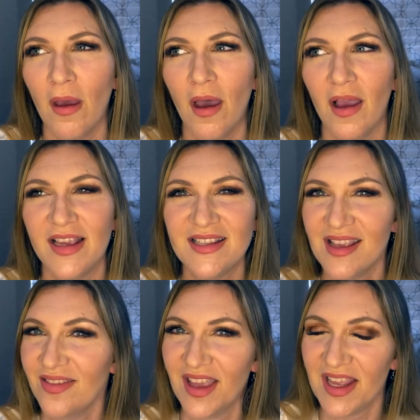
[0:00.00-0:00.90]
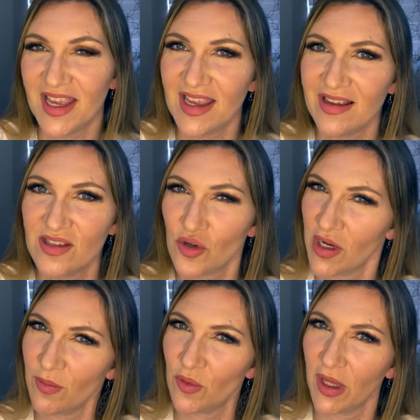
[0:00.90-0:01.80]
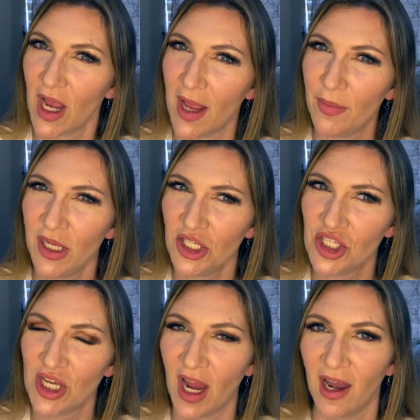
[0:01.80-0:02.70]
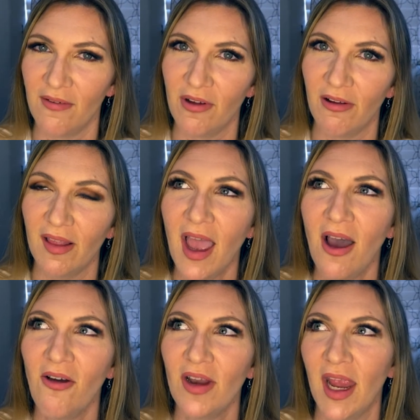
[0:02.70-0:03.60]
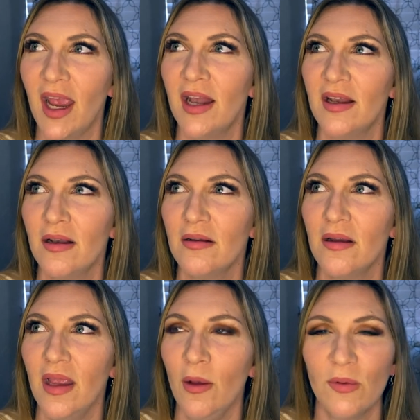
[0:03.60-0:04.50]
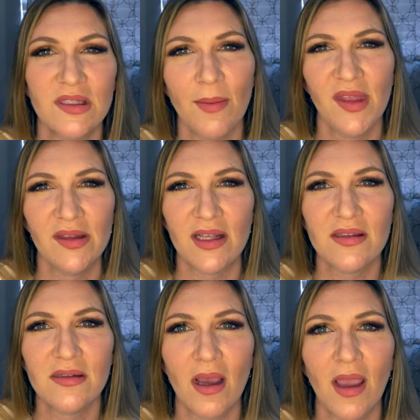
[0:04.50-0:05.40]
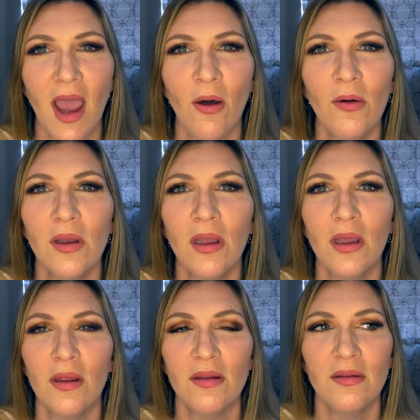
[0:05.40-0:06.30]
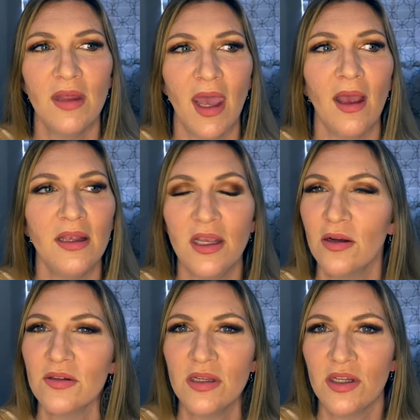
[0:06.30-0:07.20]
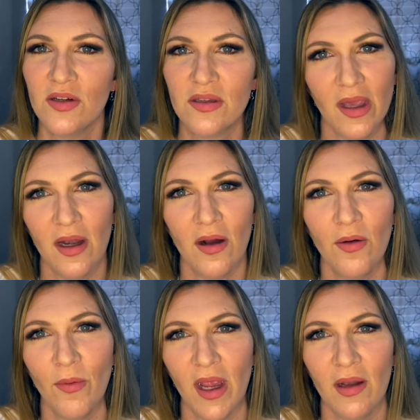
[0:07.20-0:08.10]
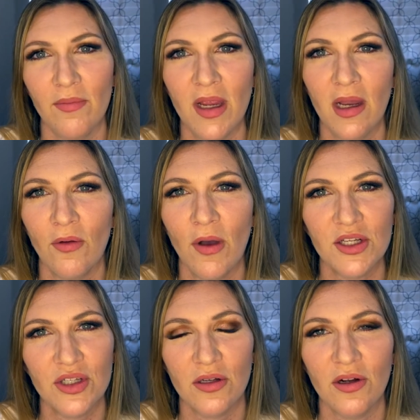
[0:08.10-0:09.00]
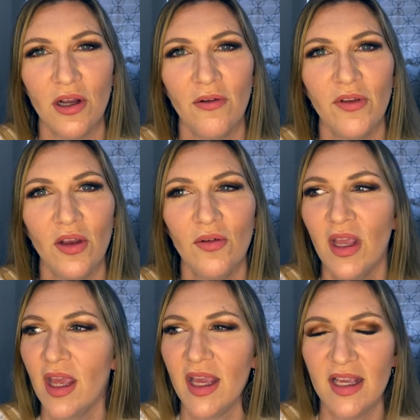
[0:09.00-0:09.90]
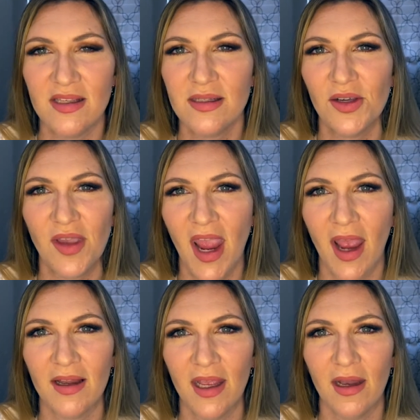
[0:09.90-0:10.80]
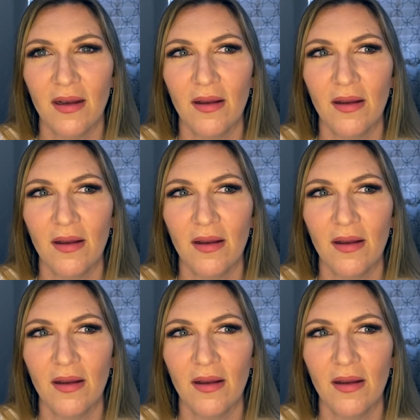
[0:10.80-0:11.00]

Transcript: He said that he screamed really high pitch and very loud, and it was something that stuck out that years and years later, when being questioned or interviewed, he still can't get